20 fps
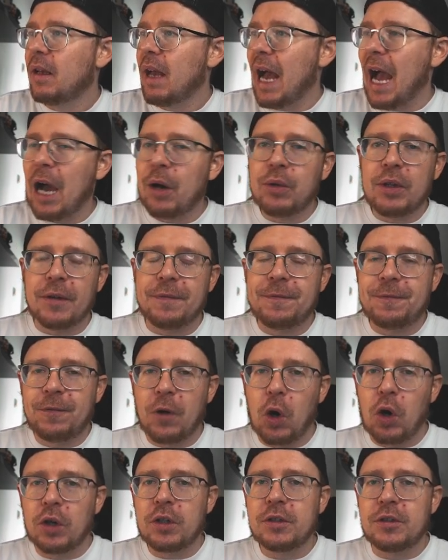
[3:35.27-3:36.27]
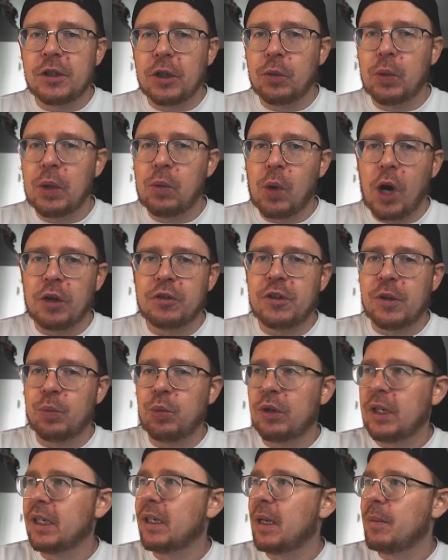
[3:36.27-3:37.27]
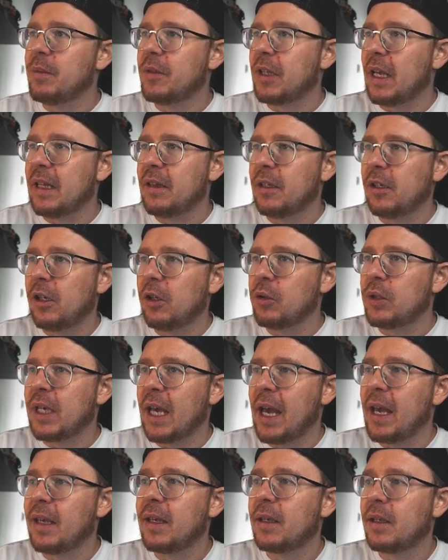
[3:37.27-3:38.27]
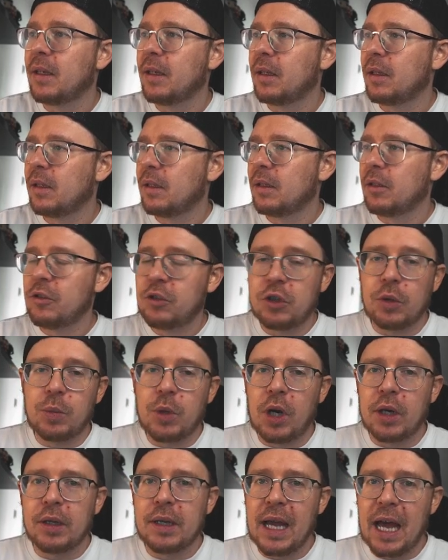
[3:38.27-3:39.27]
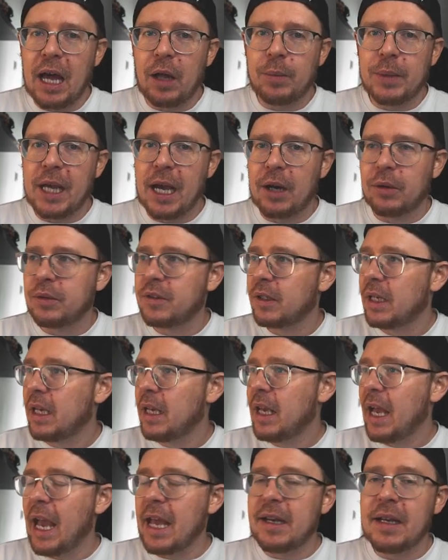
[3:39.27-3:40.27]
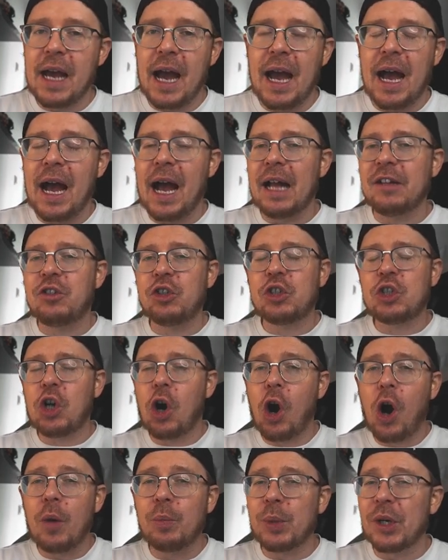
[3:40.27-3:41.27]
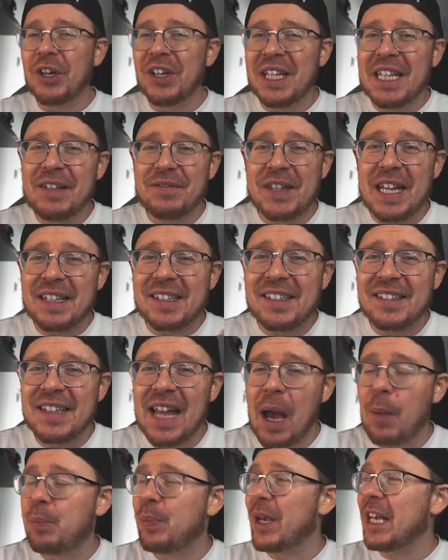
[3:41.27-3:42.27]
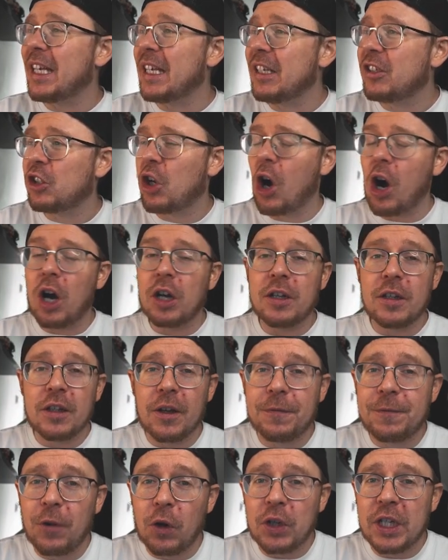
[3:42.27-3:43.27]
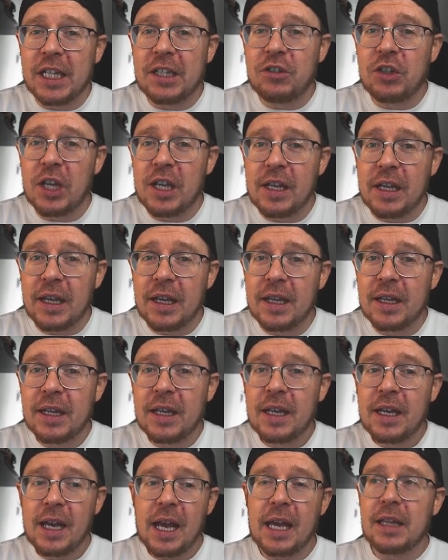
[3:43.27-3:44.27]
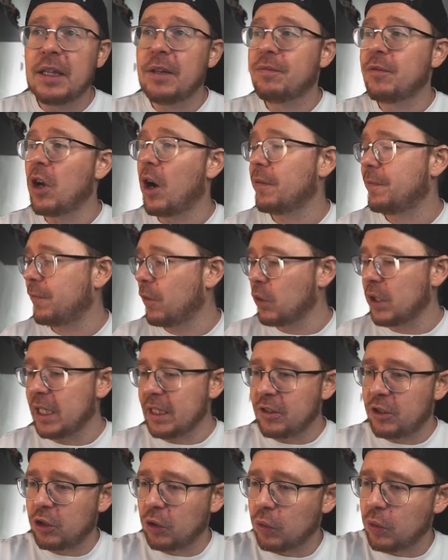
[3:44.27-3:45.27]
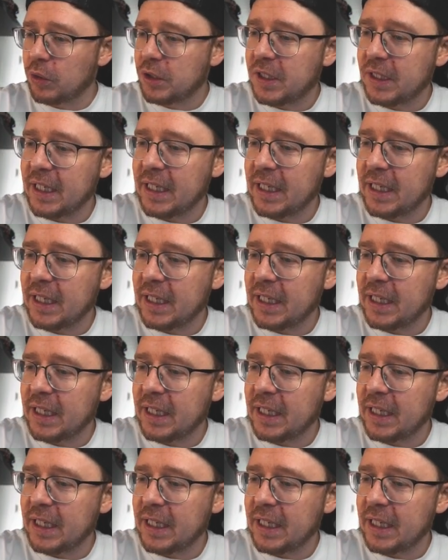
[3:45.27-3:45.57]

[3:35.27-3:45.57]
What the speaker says: how the fuck do we watch the prelims in the UK? Someone, help me out. And I just can't believe this is their biggest card of the fucking year. And they've not fucking sorted